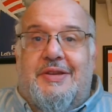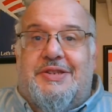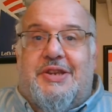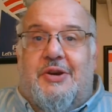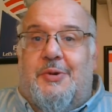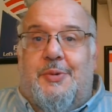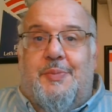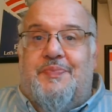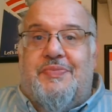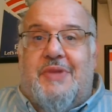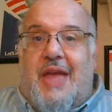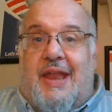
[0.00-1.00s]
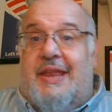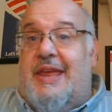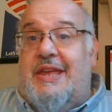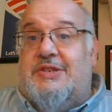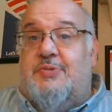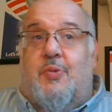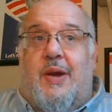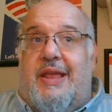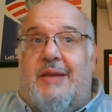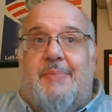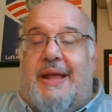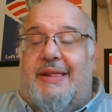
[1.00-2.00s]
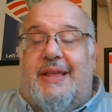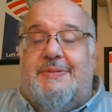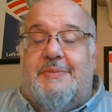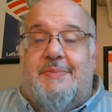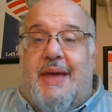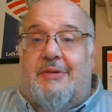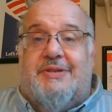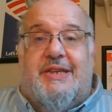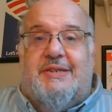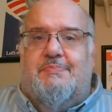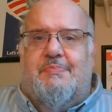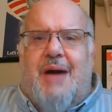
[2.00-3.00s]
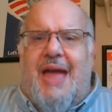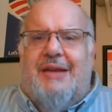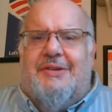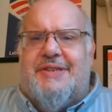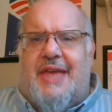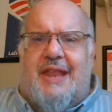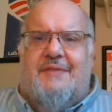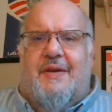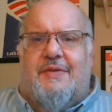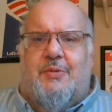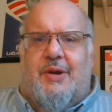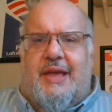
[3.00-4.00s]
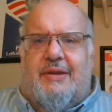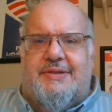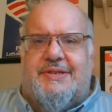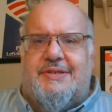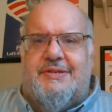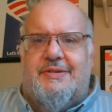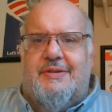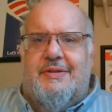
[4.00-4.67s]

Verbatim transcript: So, and he's winning by leaps and bounds. He's miles ahead of everyone else.